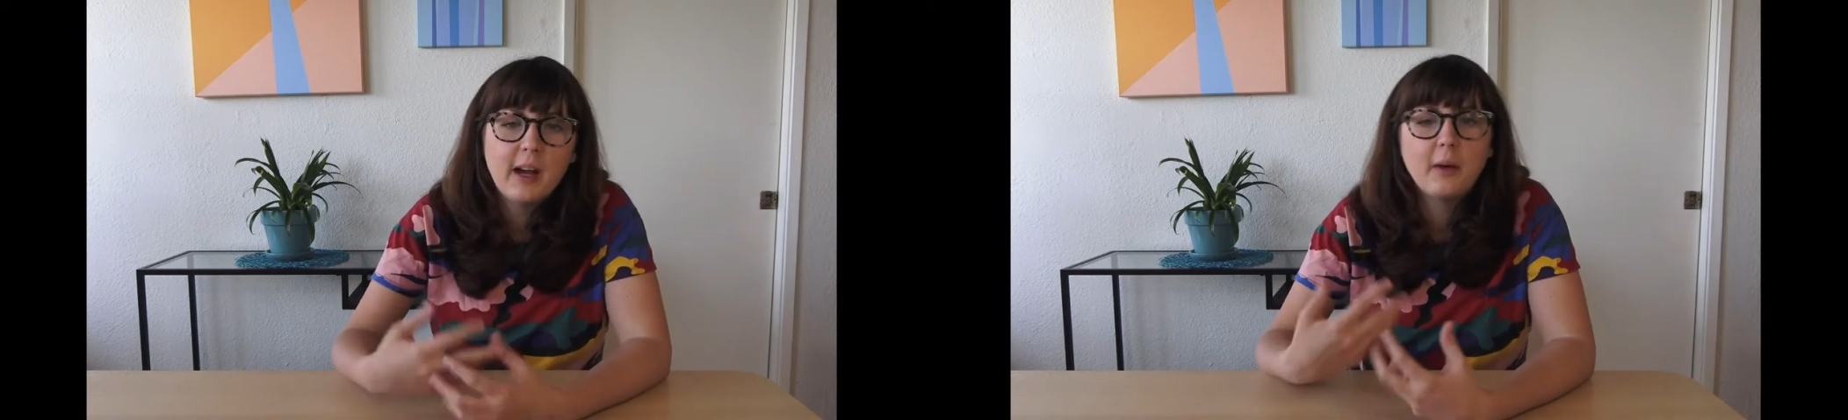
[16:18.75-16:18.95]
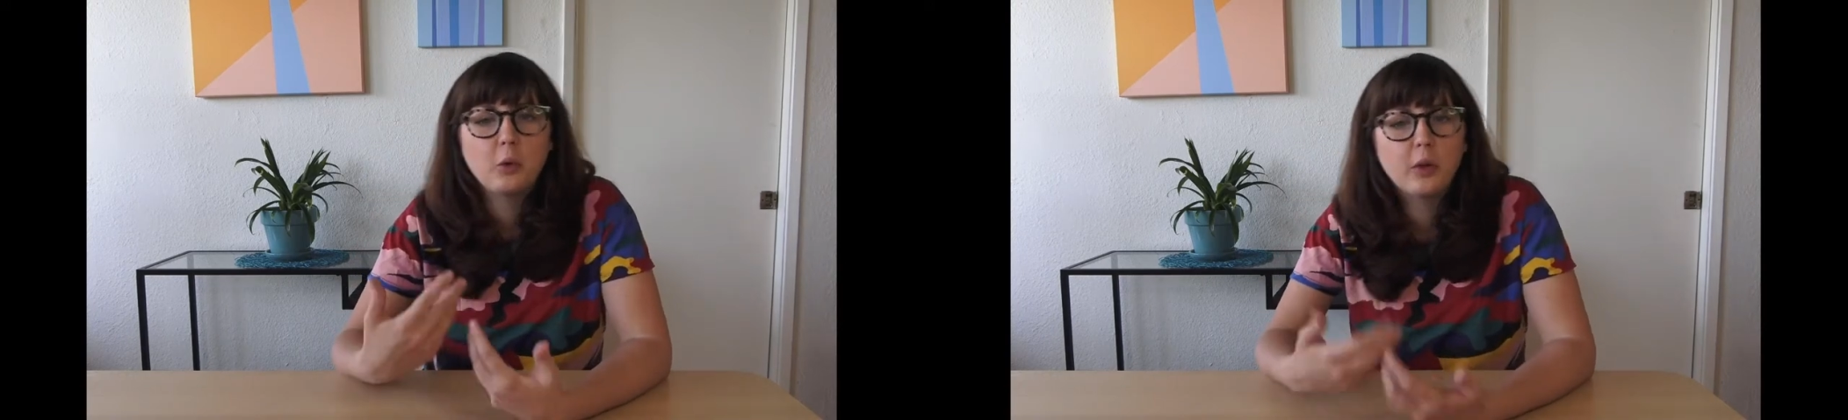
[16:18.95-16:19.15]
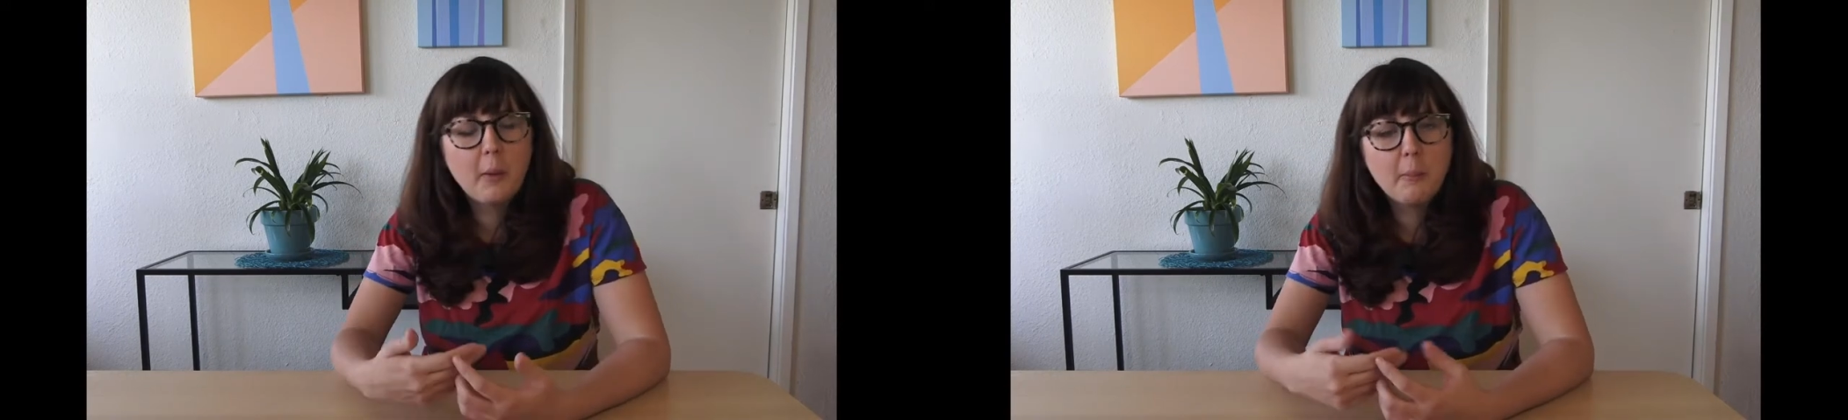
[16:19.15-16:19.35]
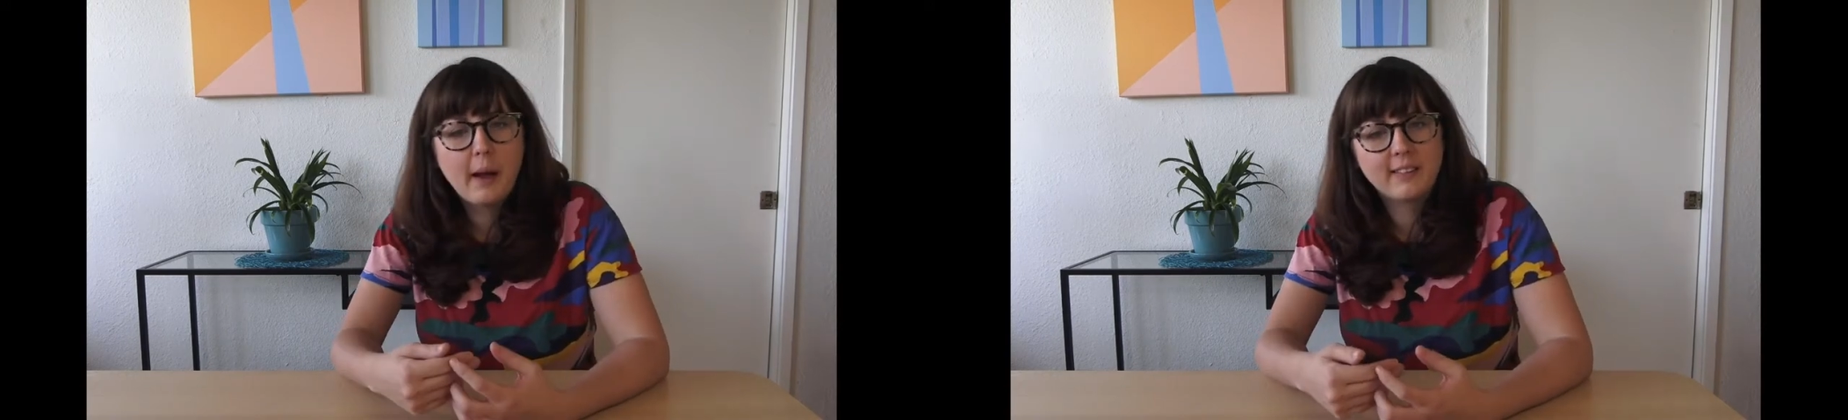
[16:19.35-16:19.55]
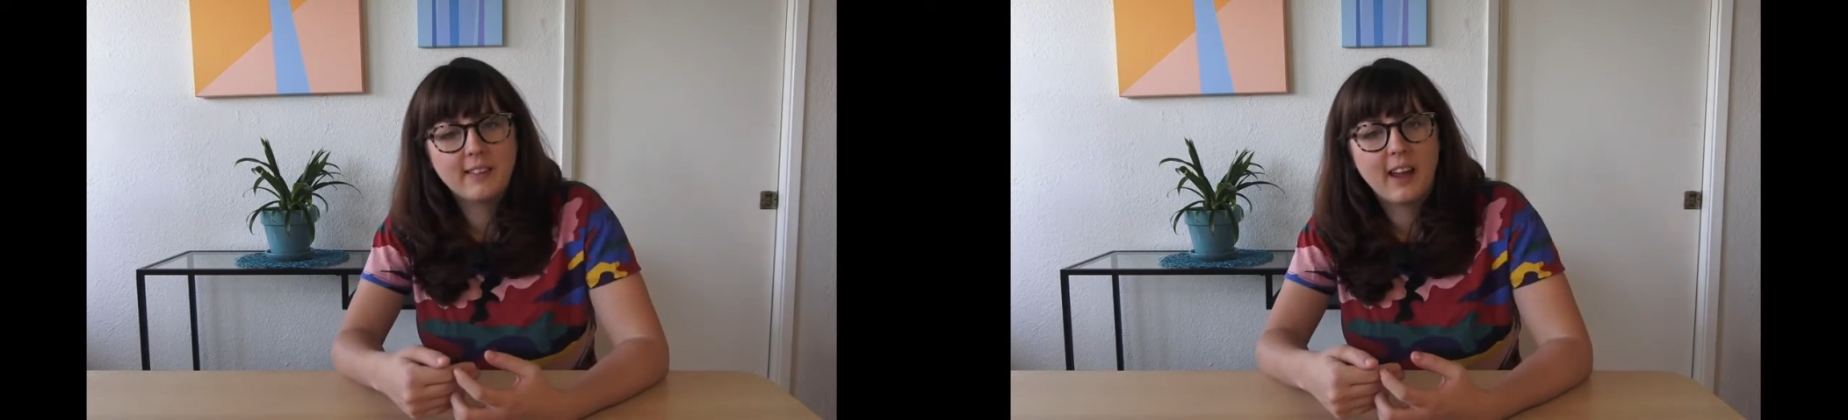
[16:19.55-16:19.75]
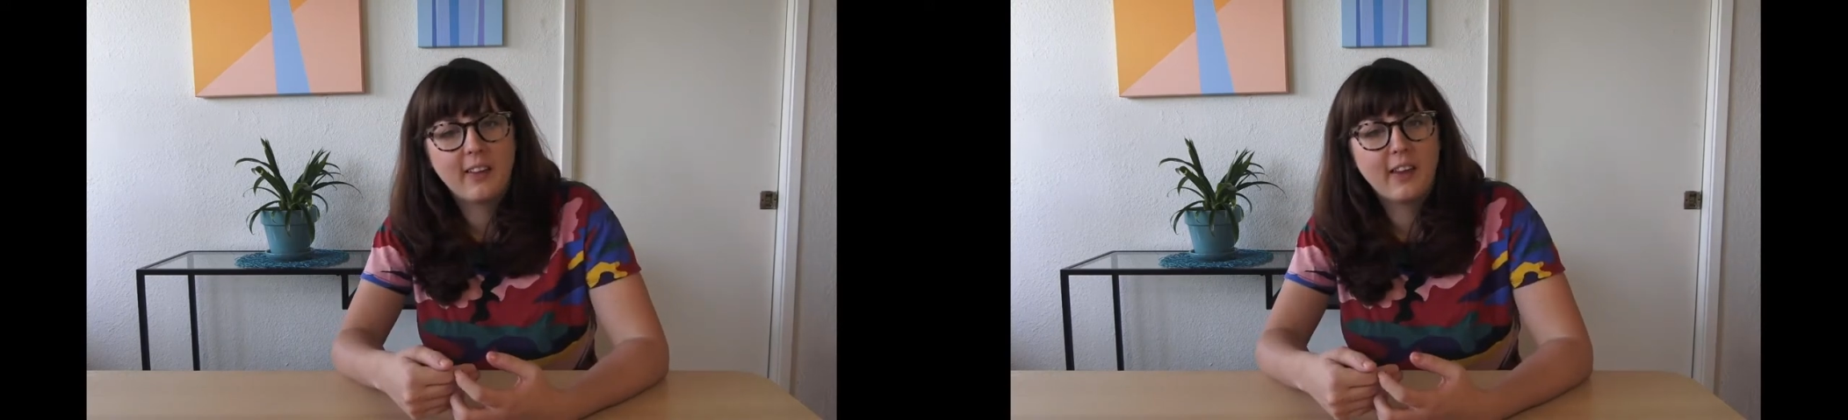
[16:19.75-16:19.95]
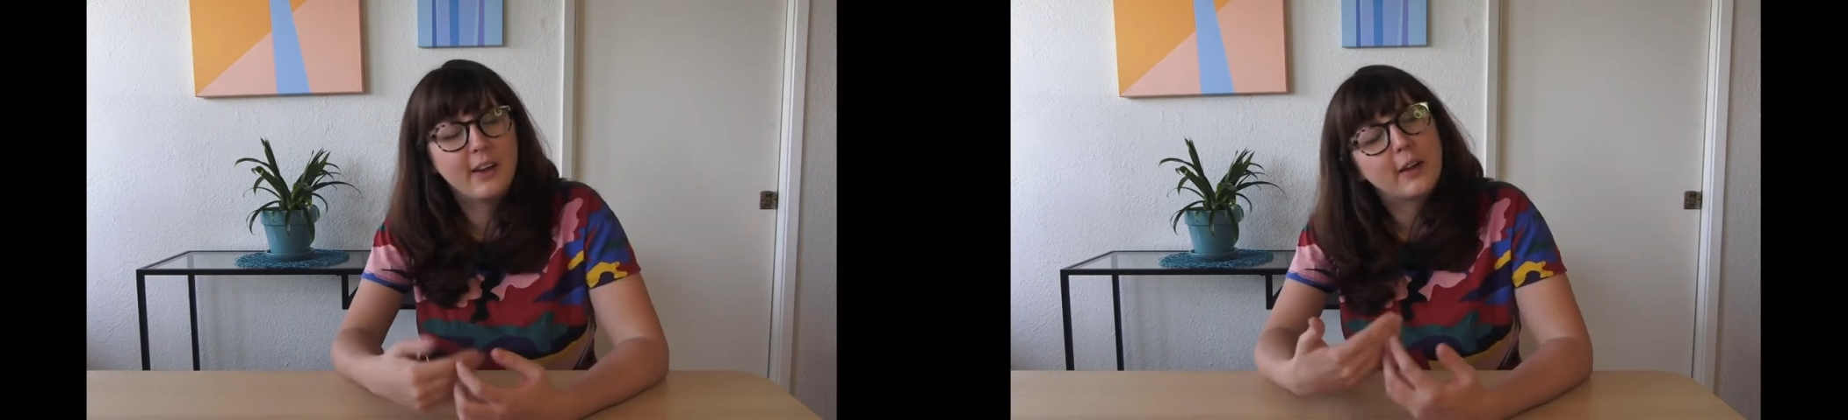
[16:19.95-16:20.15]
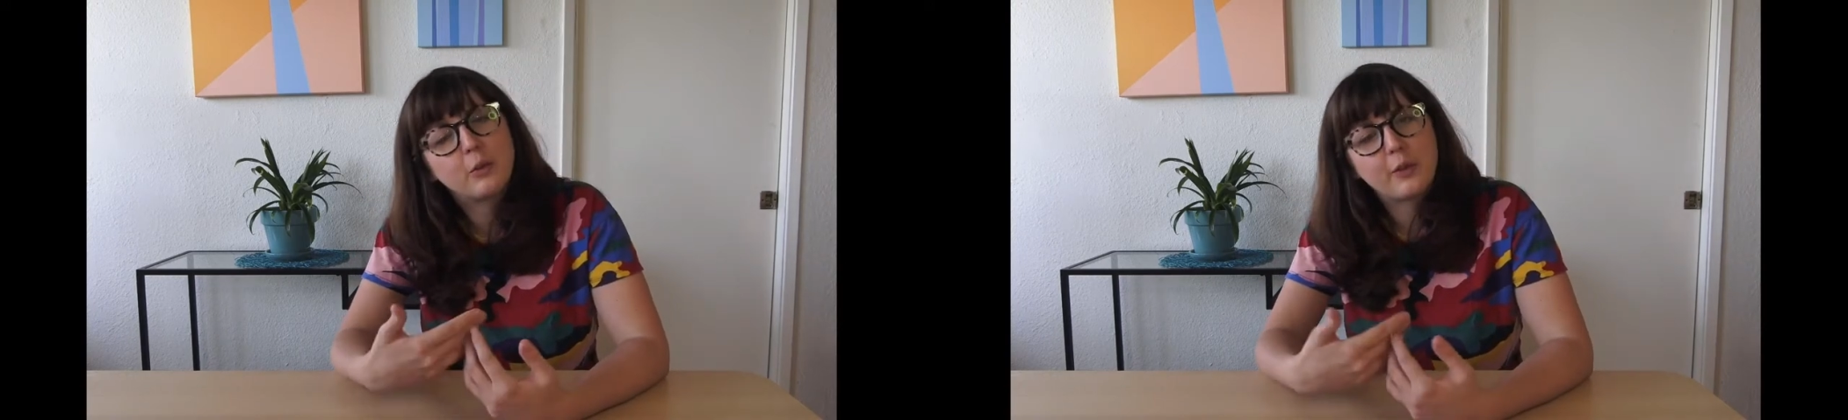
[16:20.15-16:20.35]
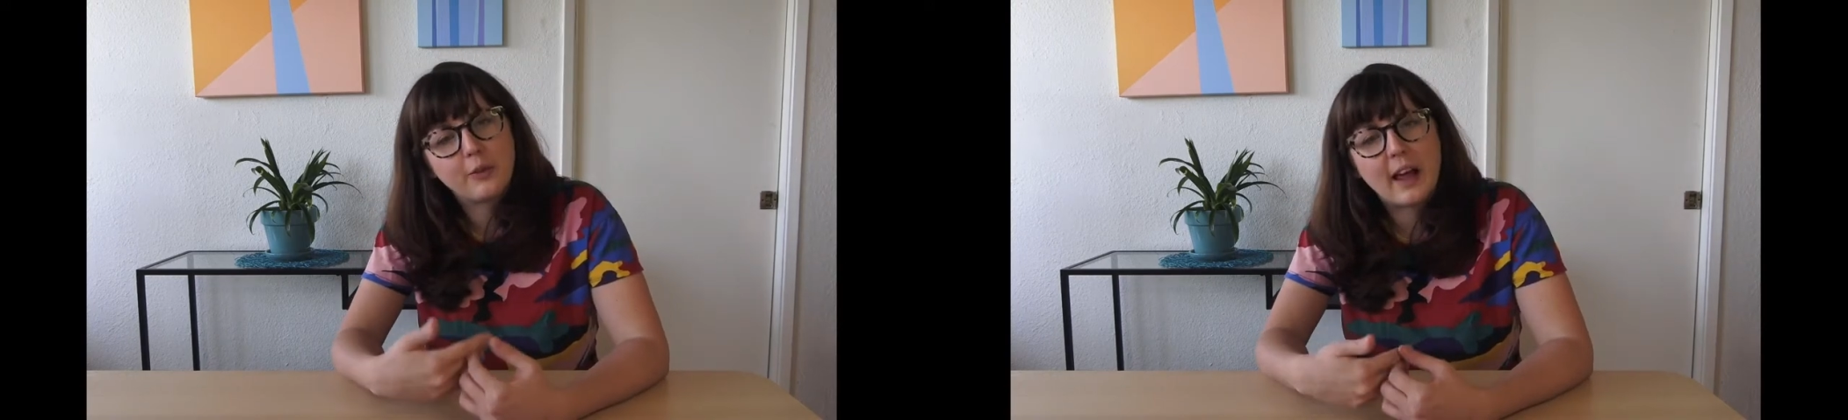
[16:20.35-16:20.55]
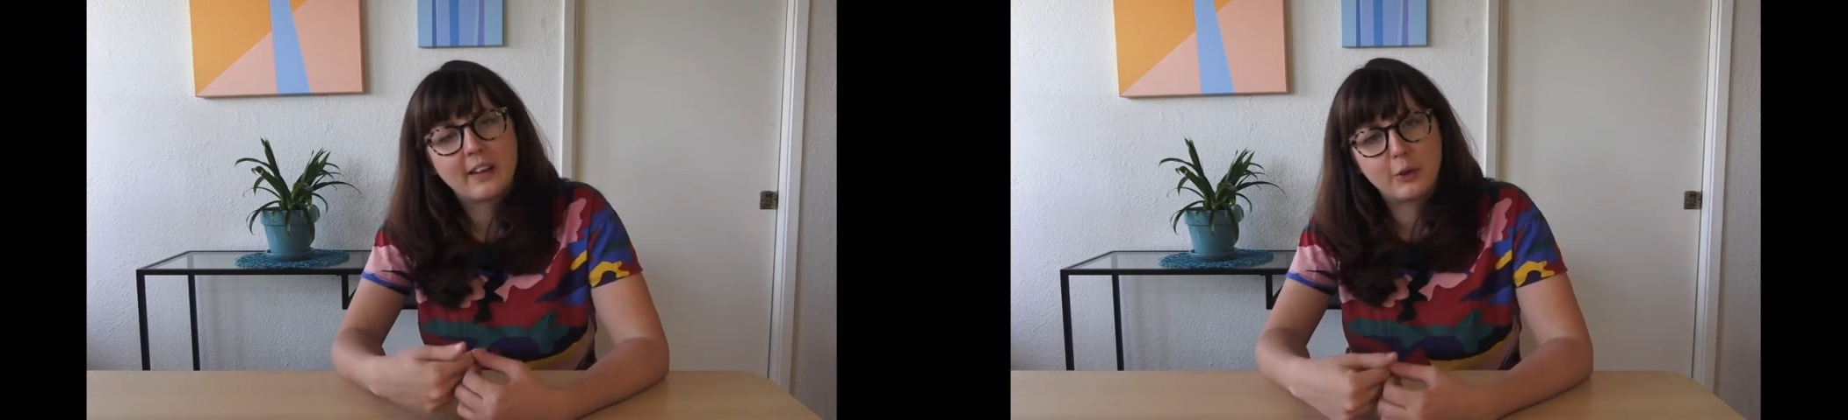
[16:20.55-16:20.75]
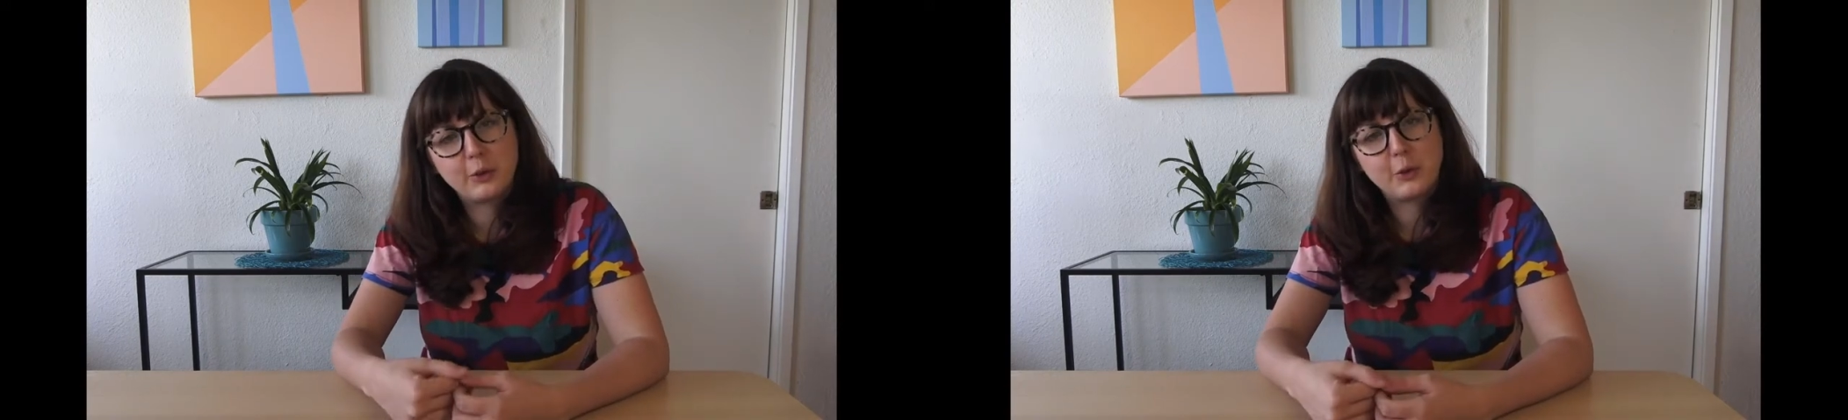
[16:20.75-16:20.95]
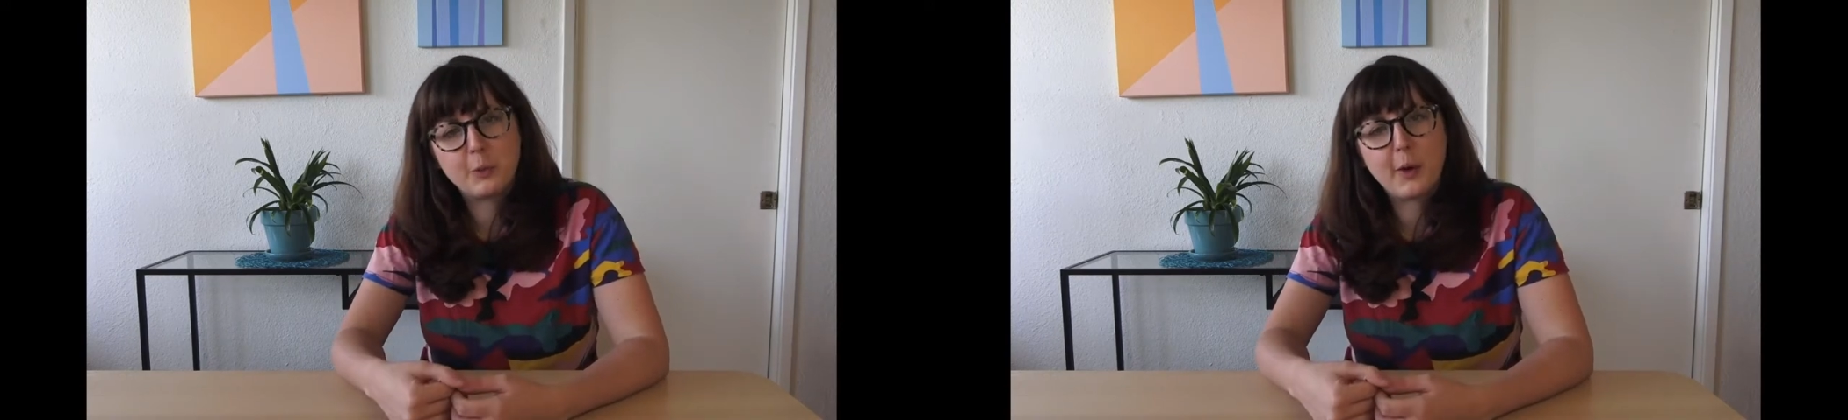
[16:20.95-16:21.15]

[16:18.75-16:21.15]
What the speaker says: and we'll come back together and reflect on your